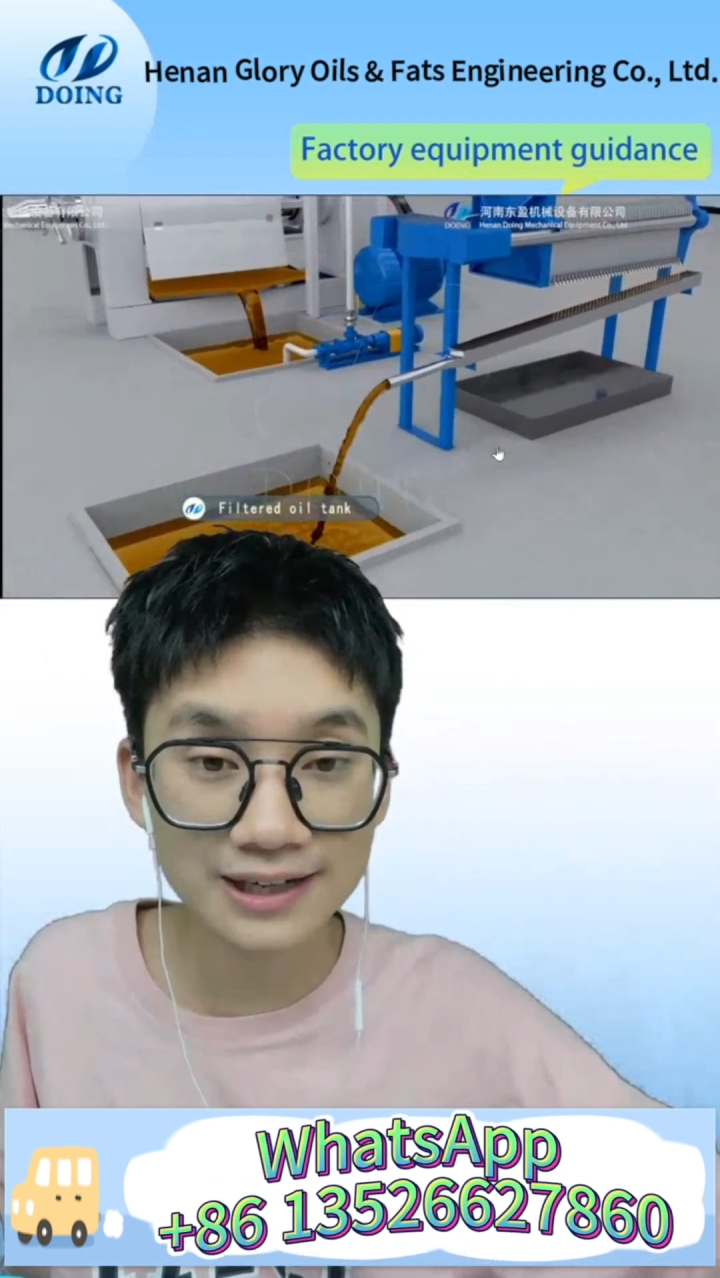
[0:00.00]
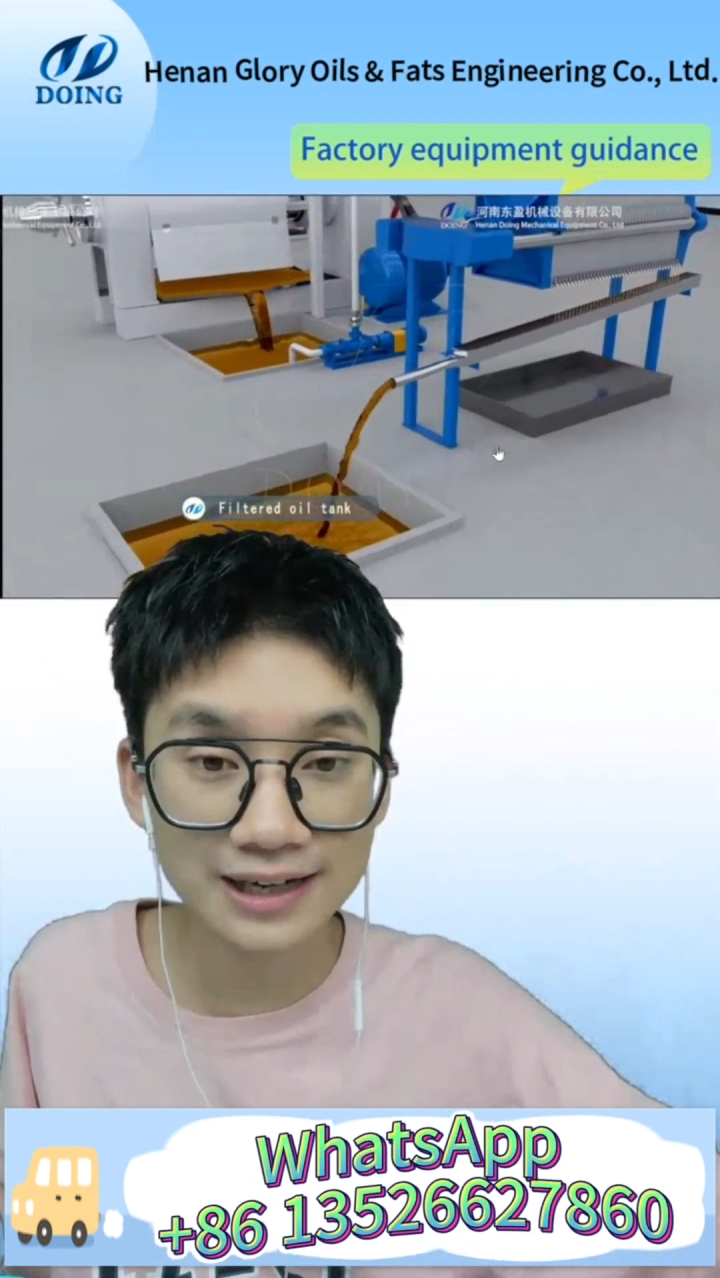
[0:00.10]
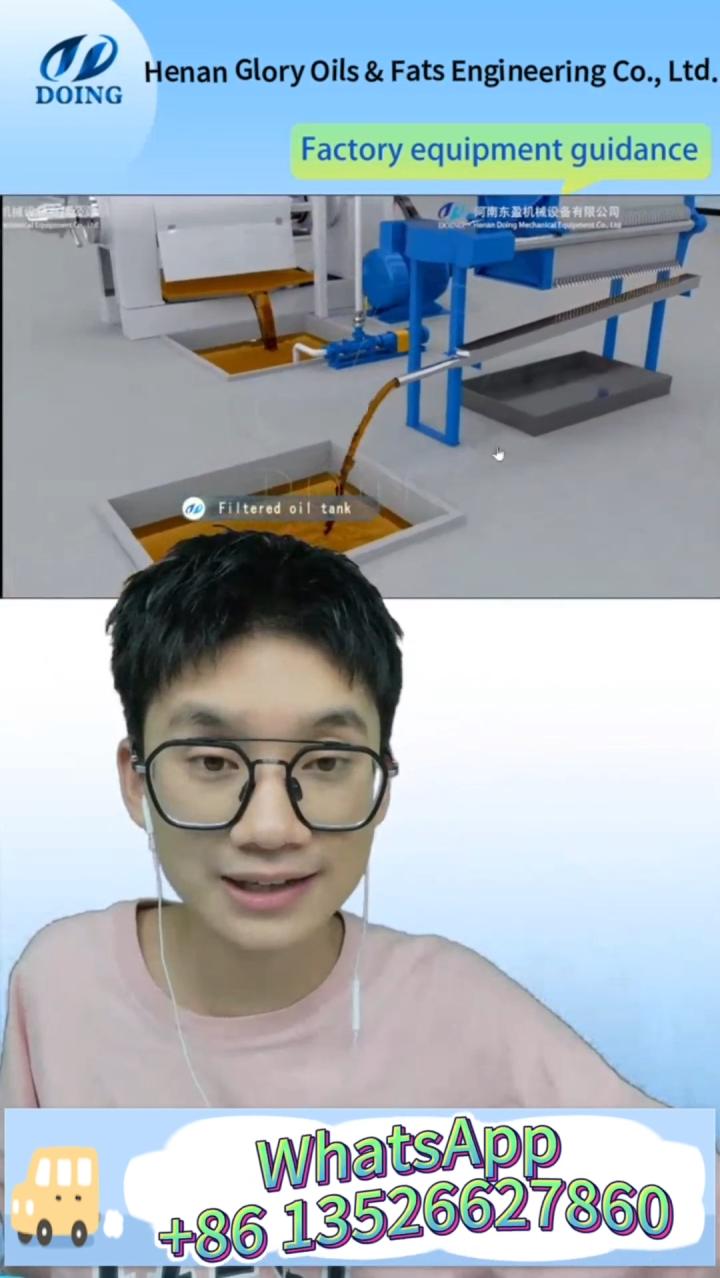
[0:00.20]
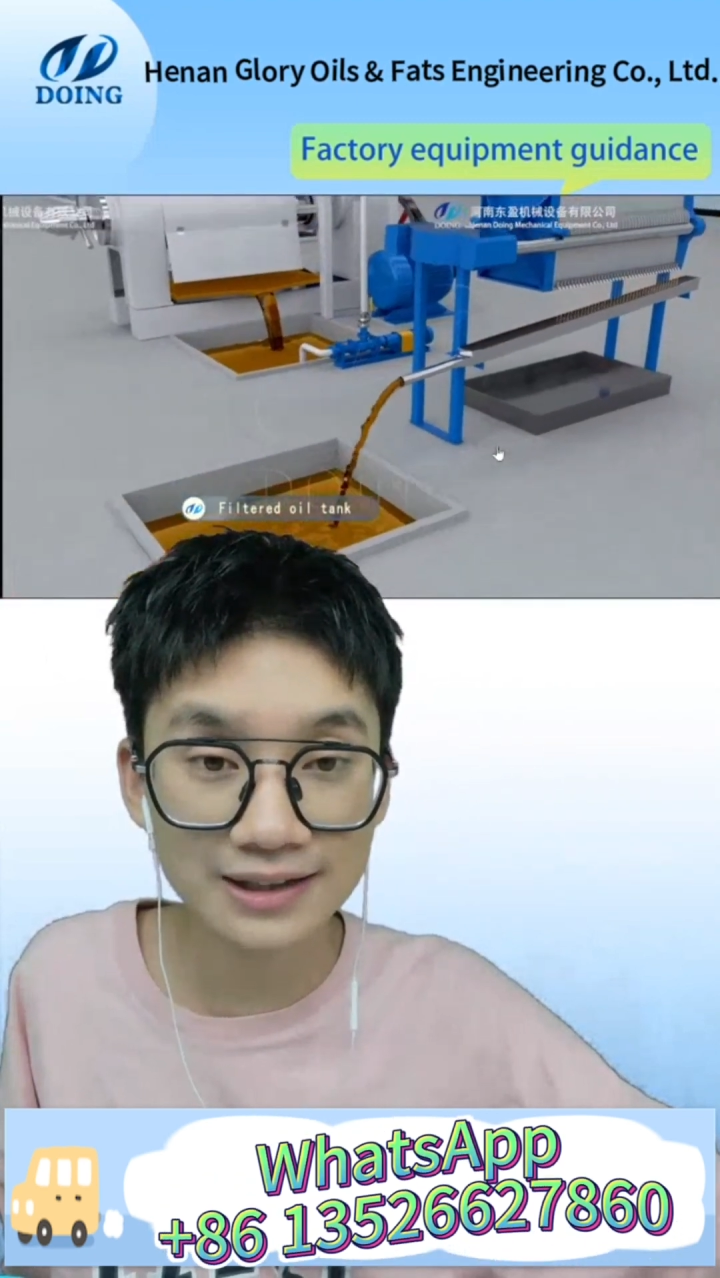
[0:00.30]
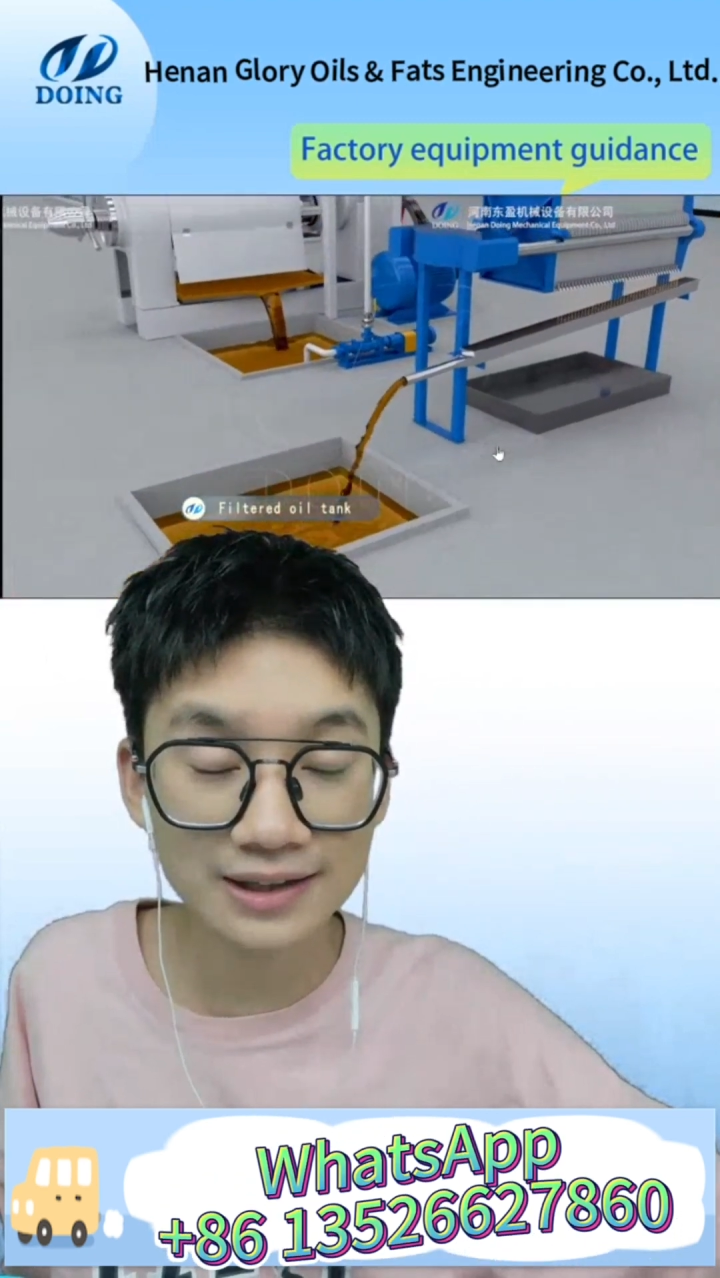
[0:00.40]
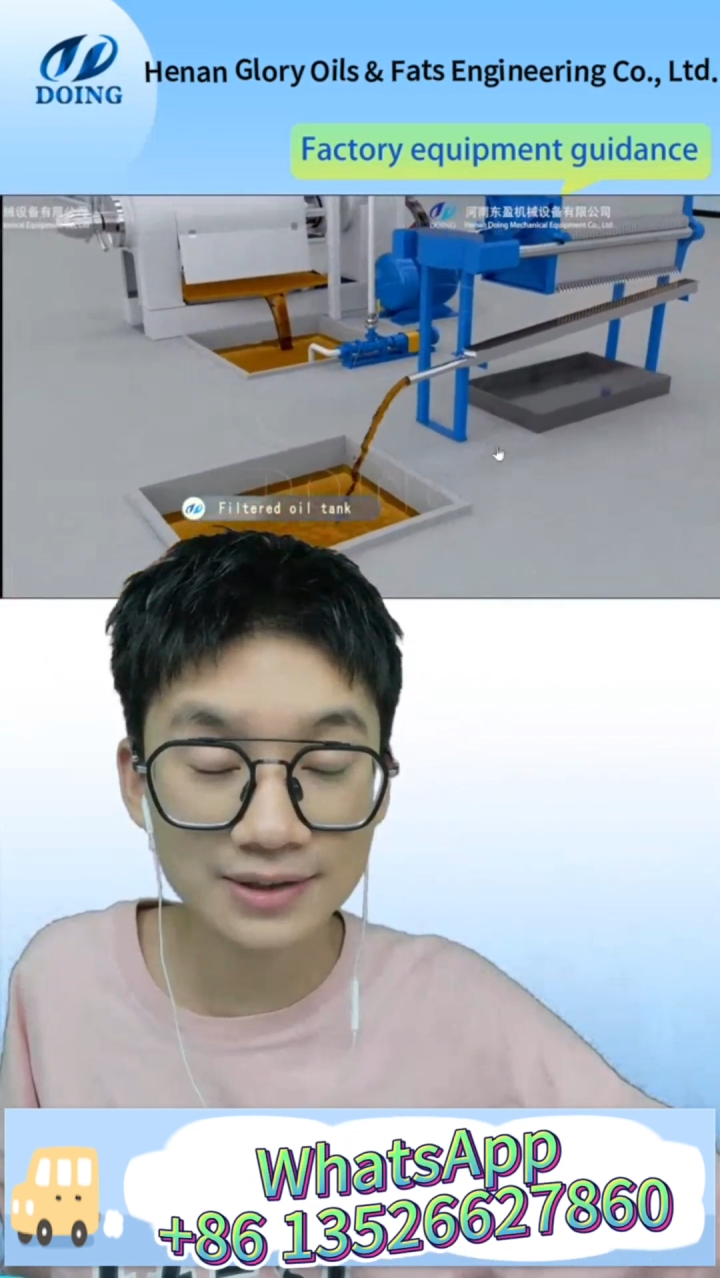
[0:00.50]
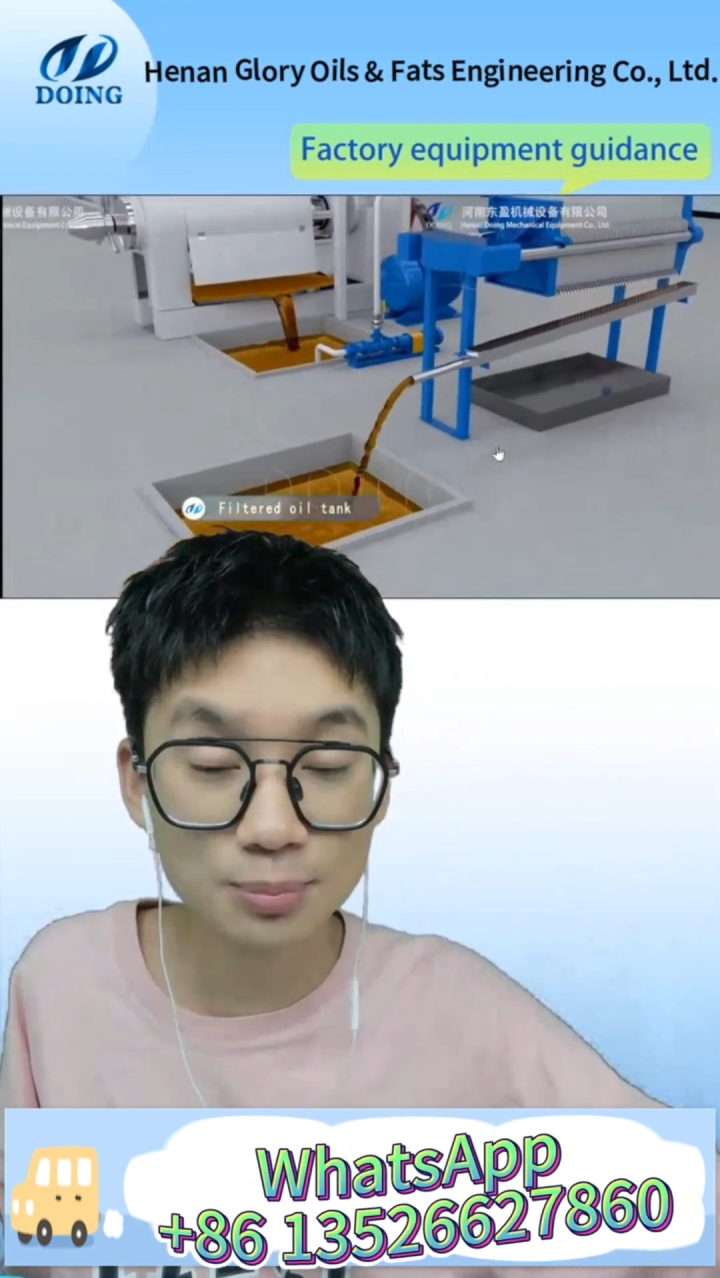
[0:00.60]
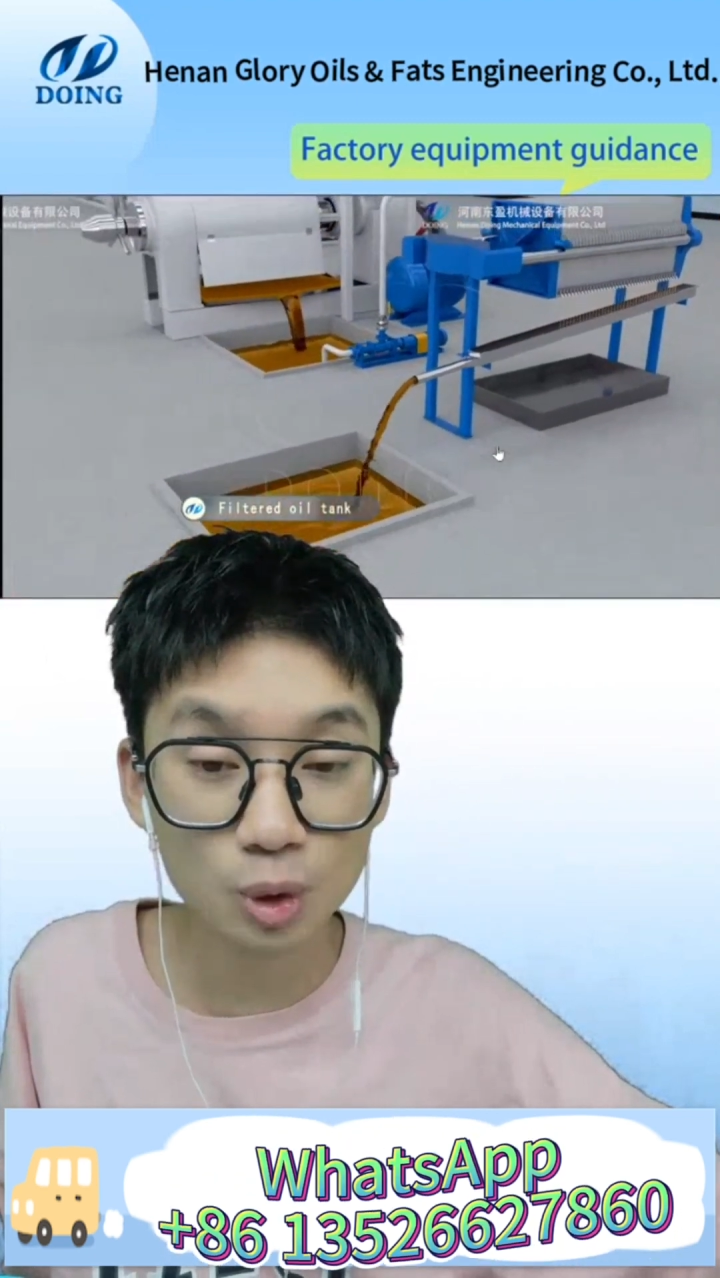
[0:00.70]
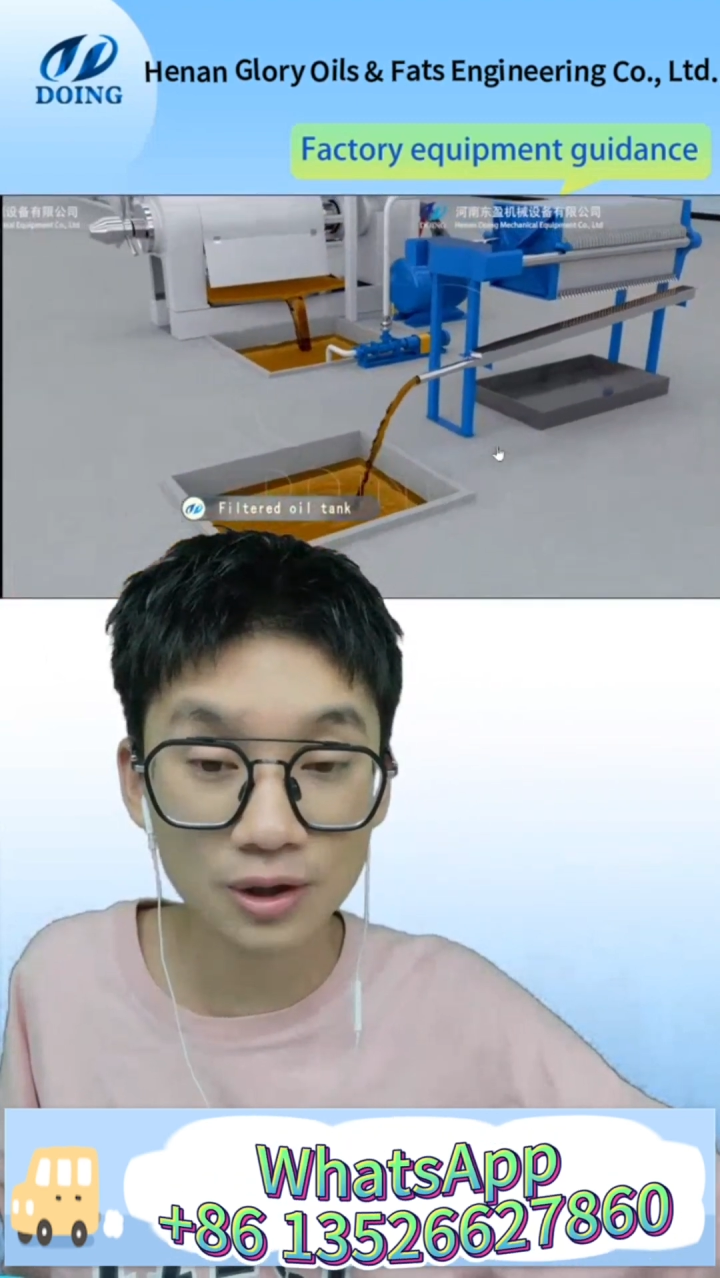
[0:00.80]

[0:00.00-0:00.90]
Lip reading: and the small